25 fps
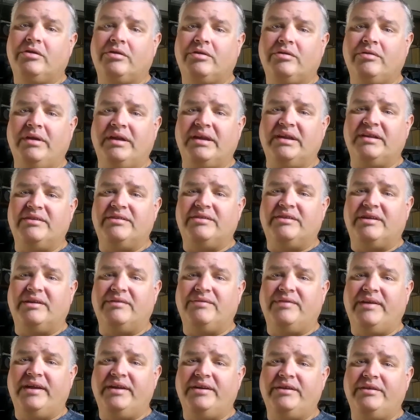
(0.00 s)
Greetings,
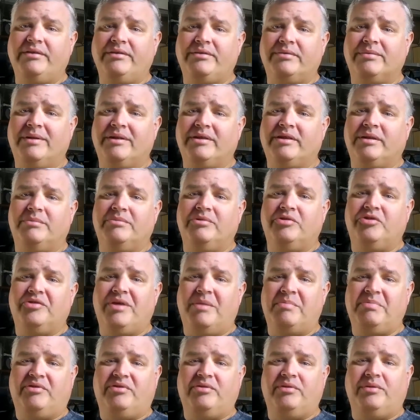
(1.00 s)
Starfighters. Welcome to
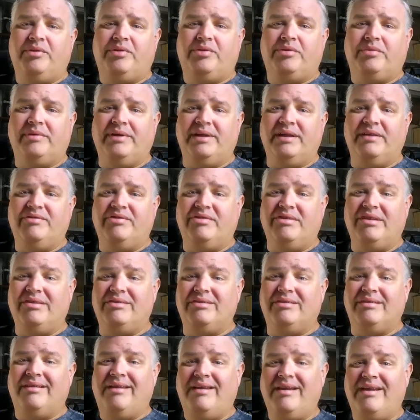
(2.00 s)
episode 3 of
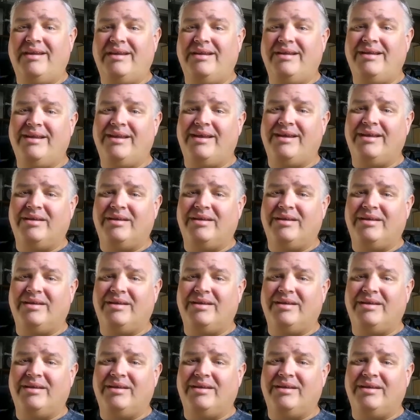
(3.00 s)
season 10